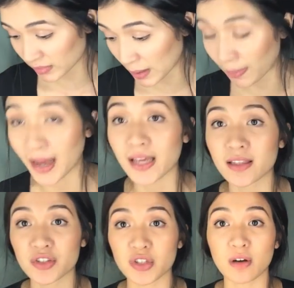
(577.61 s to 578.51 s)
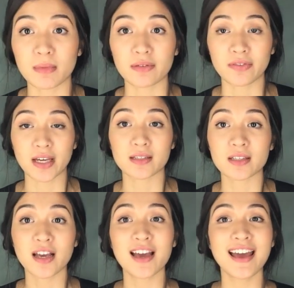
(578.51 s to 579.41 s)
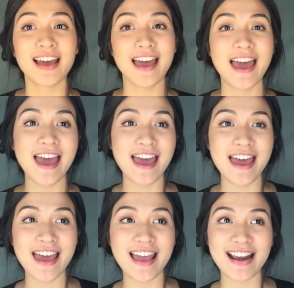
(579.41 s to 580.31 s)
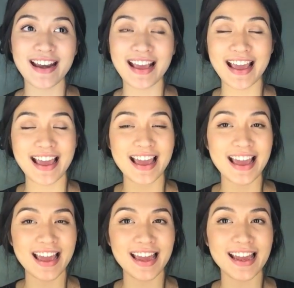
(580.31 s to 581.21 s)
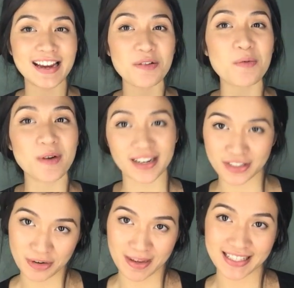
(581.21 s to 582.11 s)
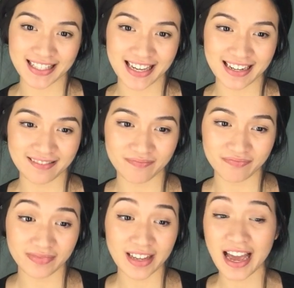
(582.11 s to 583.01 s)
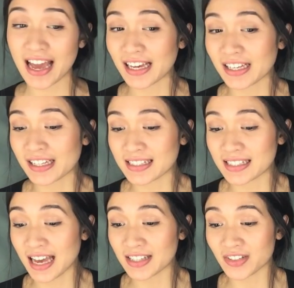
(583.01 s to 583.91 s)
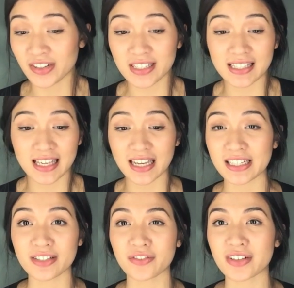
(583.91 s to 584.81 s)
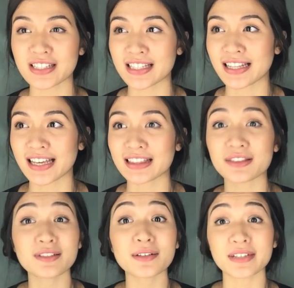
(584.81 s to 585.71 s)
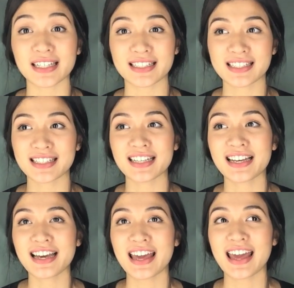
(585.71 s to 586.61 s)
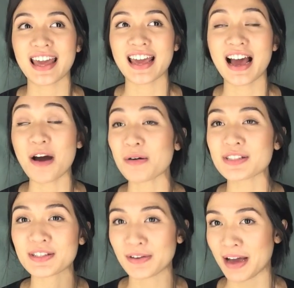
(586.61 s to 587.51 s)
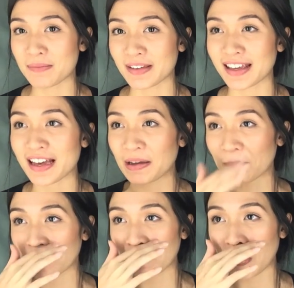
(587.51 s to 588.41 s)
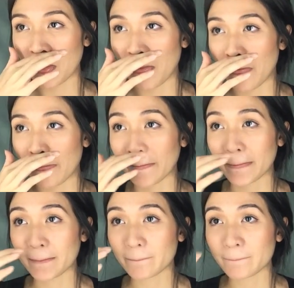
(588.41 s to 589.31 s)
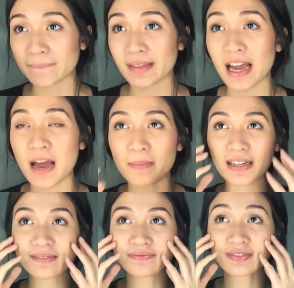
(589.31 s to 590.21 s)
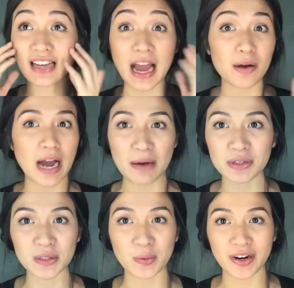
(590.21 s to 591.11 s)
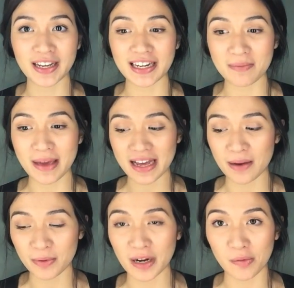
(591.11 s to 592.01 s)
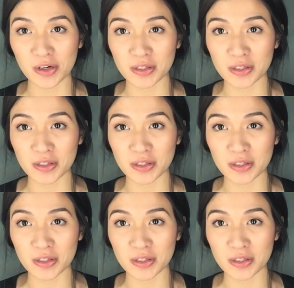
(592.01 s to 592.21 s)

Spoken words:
applying this shit on my face. And it worked on my skin. I started seeing a difference in like 3 weeks, and I was so happy. I wasn't wearing any makeup when I